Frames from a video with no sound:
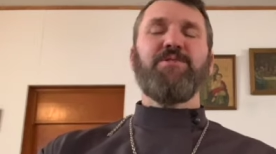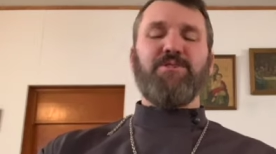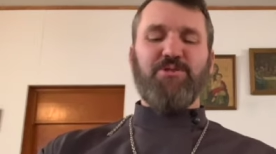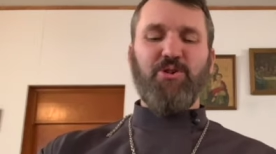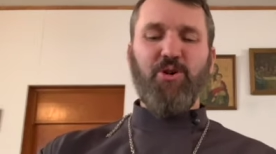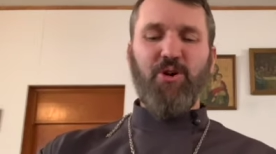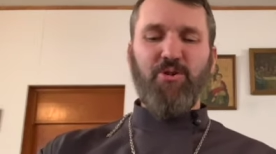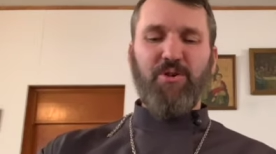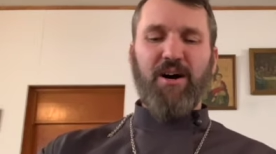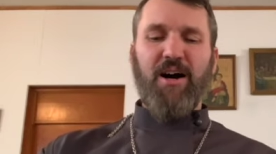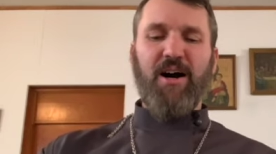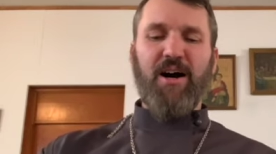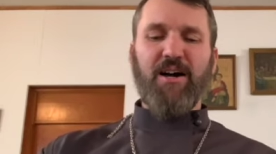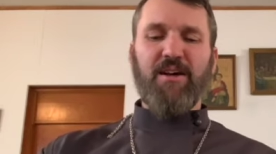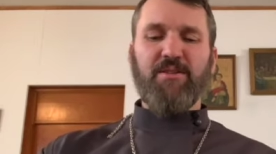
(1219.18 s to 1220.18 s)
So
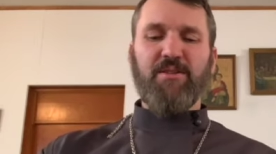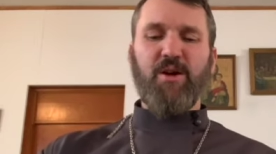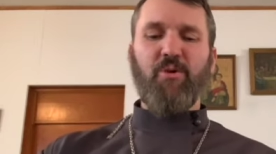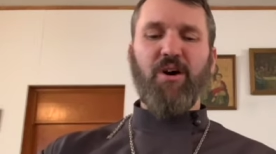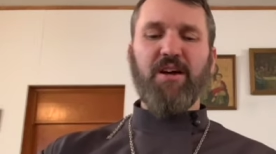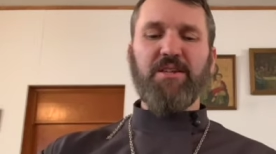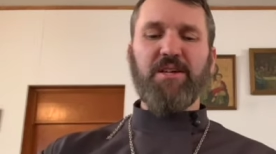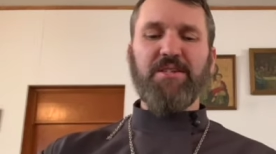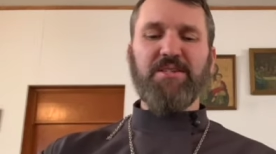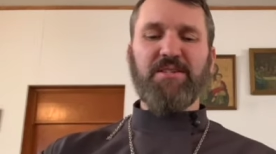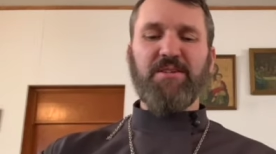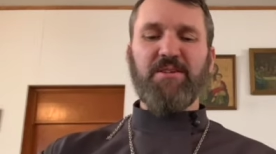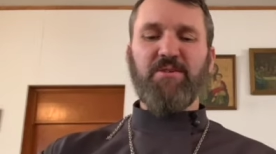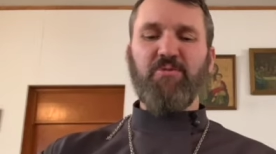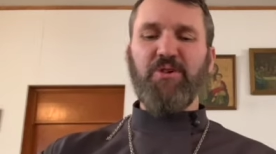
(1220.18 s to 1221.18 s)
uh, they want us.
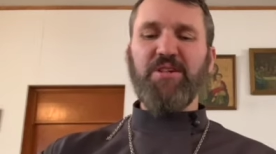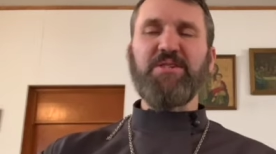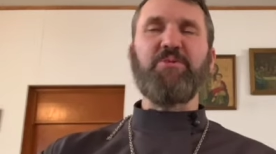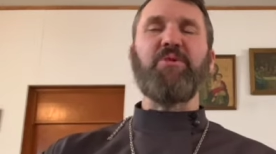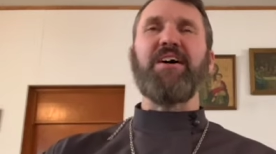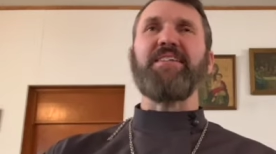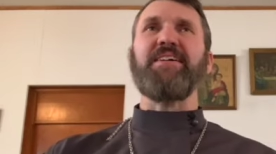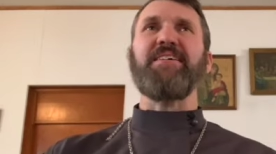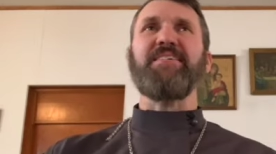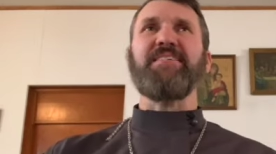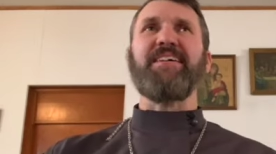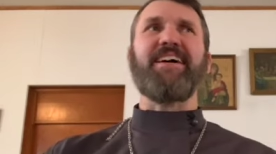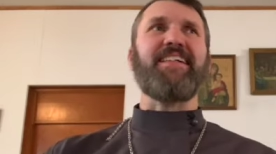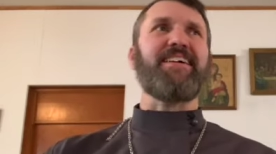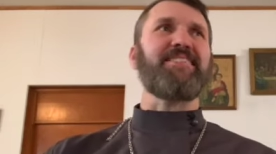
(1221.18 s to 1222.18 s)
The reason why they
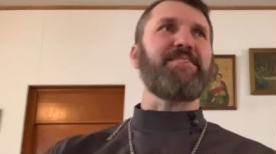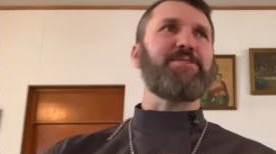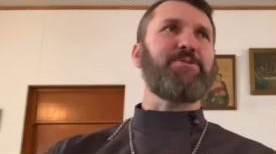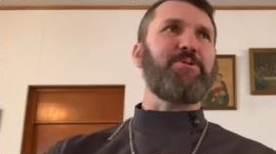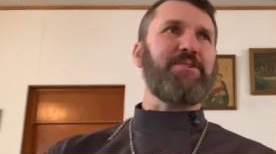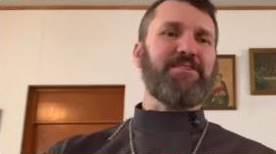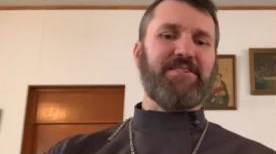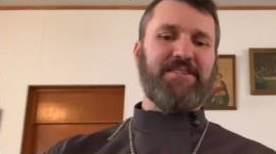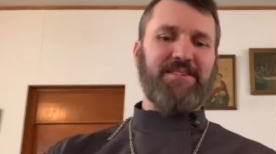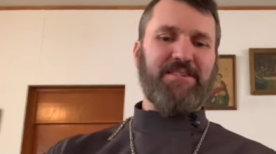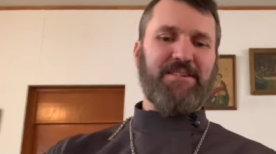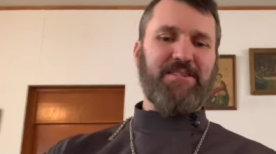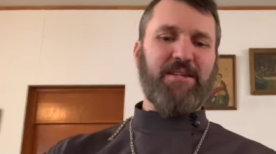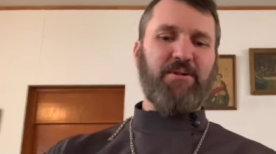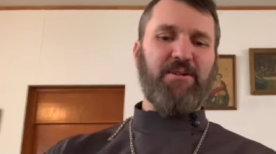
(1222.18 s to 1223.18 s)
and I like this question is
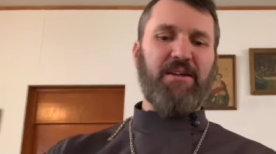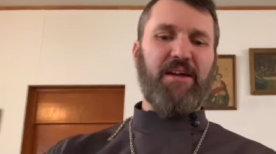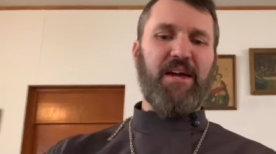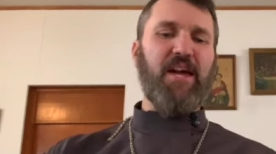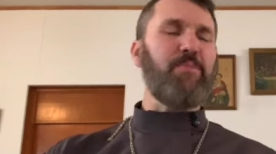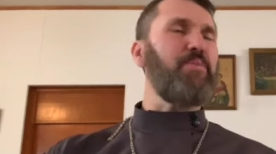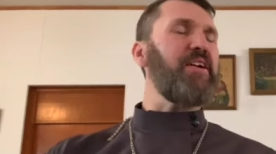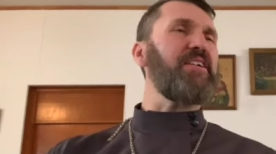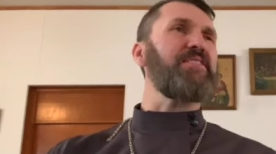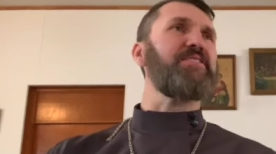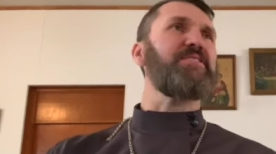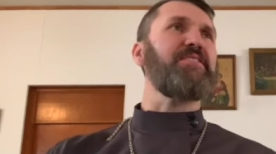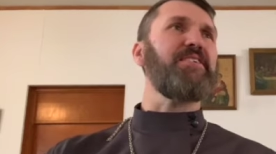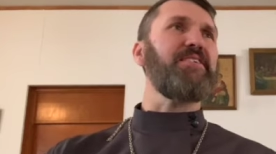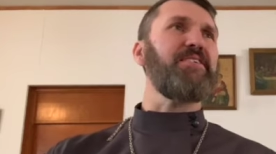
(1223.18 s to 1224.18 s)
because they A, B, and
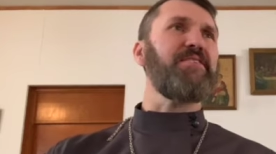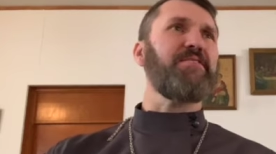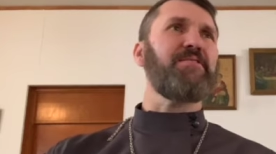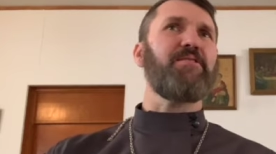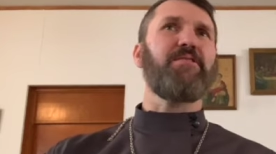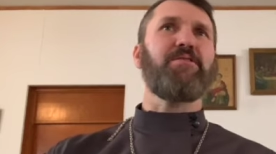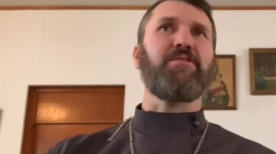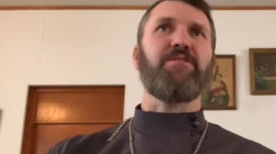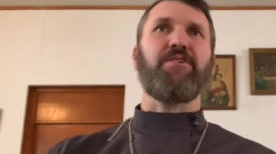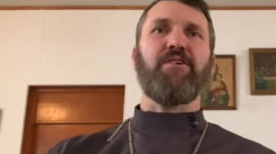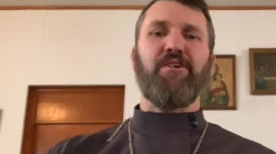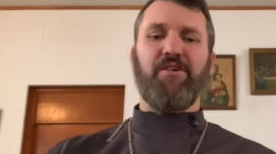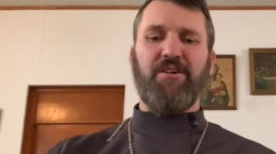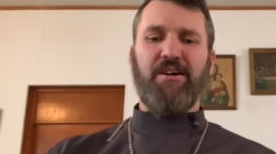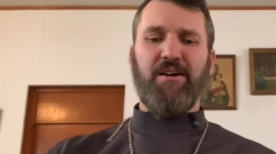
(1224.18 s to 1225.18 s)
C are,
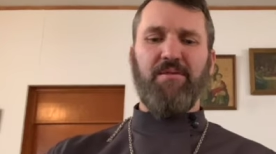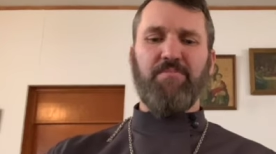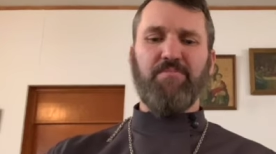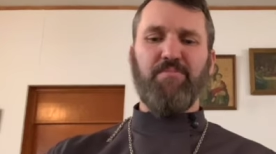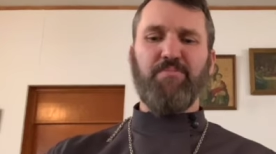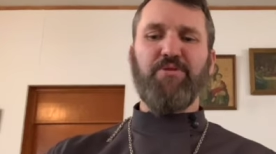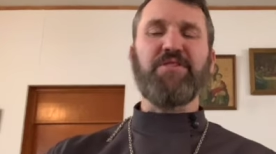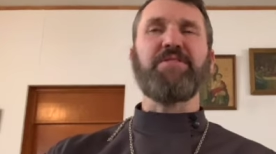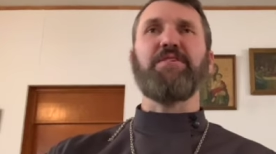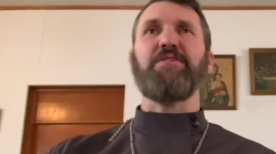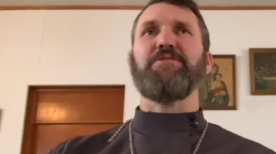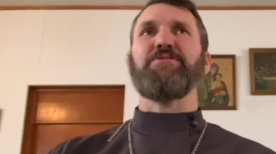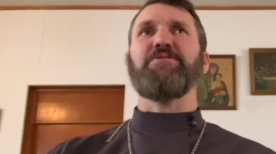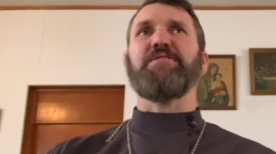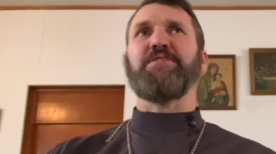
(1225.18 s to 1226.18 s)
are um, put there
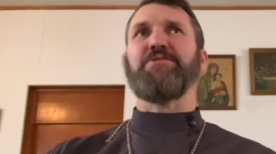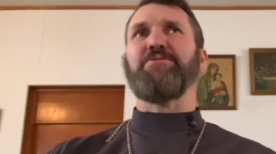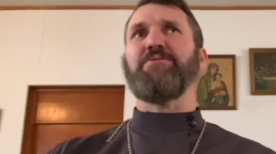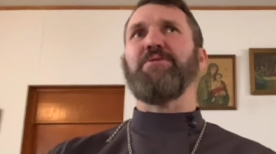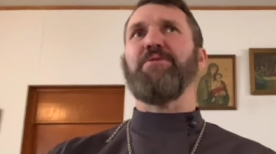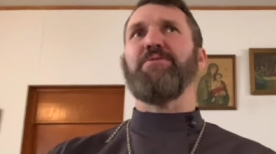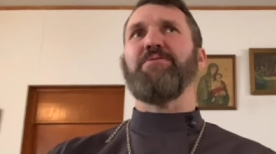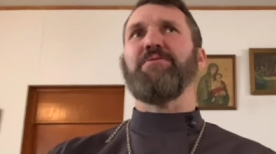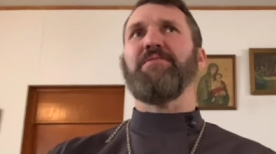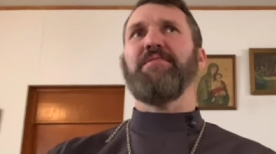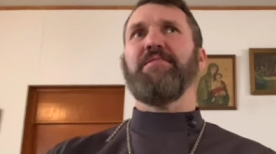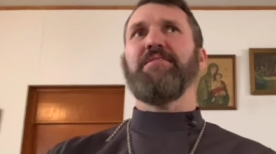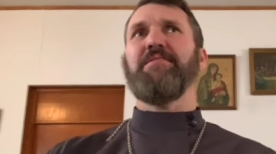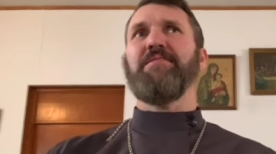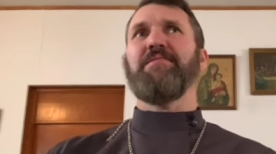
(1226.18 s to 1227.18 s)
so that you know
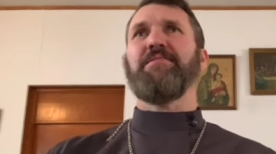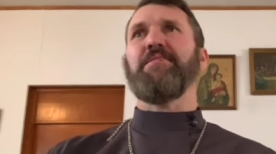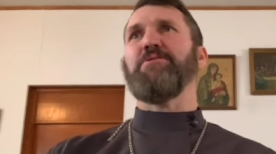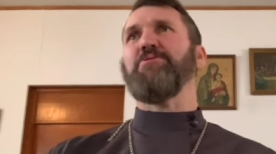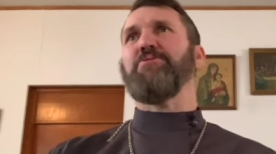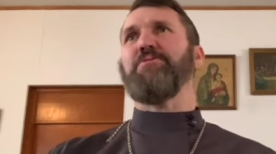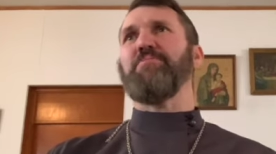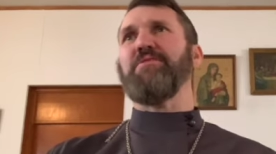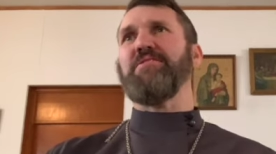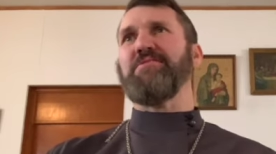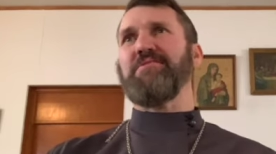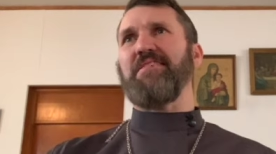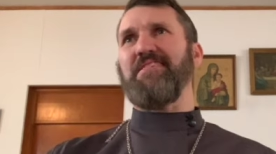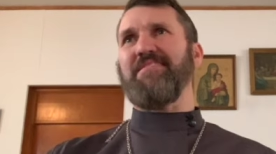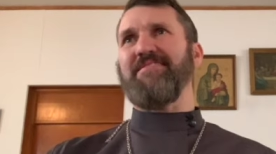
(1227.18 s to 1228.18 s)
that you can be a
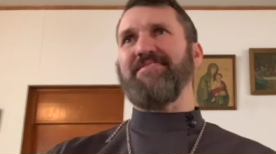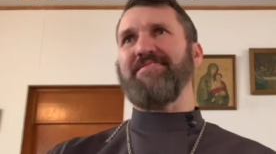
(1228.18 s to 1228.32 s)
saint.